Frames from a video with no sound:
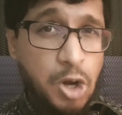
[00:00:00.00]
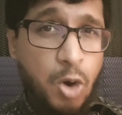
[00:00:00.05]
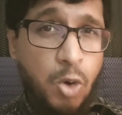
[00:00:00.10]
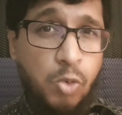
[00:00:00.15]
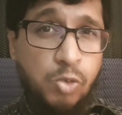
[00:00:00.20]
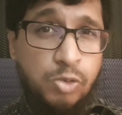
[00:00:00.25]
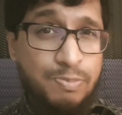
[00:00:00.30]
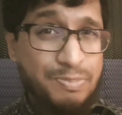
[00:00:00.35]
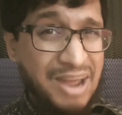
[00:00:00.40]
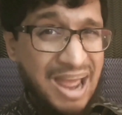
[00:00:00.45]

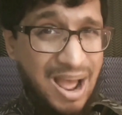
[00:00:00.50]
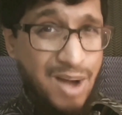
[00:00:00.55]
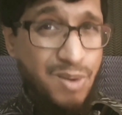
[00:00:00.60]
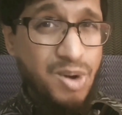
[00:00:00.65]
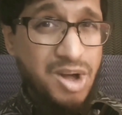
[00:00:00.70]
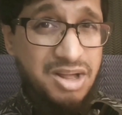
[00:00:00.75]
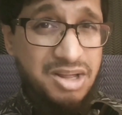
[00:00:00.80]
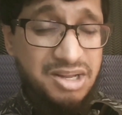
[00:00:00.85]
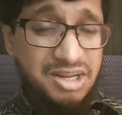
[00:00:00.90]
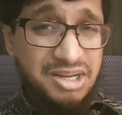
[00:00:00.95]
goal
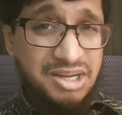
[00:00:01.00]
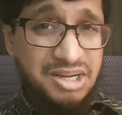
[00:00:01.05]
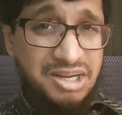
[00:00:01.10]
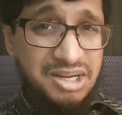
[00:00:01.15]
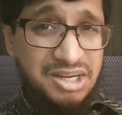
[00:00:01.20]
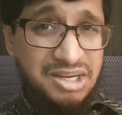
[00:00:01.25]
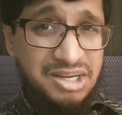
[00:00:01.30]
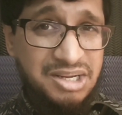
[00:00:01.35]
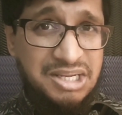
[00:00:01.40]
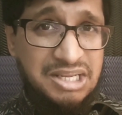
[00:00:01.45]
power?
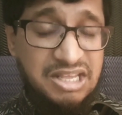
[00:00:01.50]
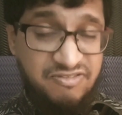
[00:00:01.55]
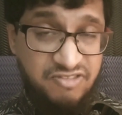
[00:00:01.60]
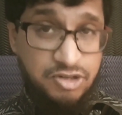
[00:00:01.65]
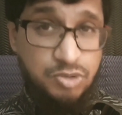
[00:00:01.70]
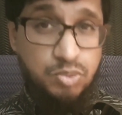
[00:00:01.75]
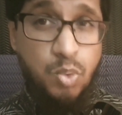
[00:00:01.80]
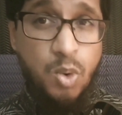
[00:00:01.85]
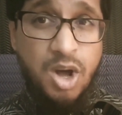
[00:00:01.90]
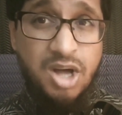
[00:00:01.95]

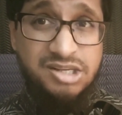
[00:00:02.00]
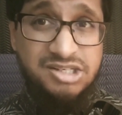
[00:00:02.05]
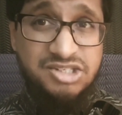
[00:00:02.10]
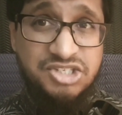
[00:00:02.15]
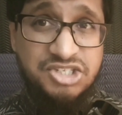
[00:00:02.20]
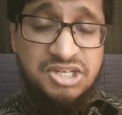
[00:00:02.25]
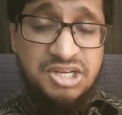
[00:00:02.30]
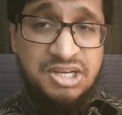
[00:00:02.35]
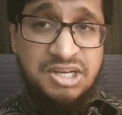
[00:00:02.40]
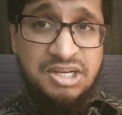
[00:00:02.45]
If it
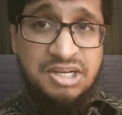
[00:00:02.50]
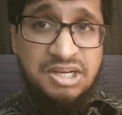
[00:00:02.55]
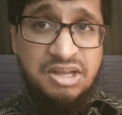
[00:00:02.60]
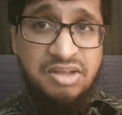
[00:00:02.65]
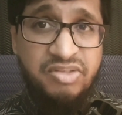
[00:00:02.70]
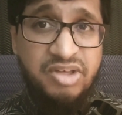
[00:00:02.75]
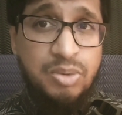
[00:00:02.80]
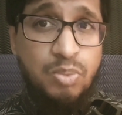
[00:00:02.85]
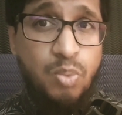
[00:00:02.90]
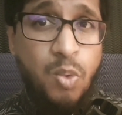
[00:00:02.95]
was,
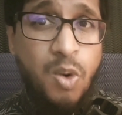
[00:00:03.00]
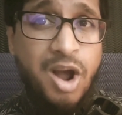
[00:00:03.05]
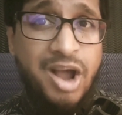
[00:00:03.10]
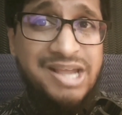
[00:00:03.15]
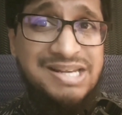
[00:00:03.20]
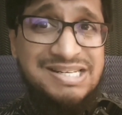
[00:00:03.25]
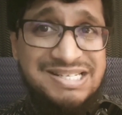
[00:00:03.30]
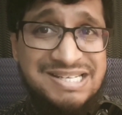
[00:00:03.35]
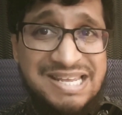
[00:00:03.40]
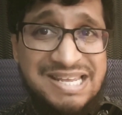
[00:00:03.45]
then why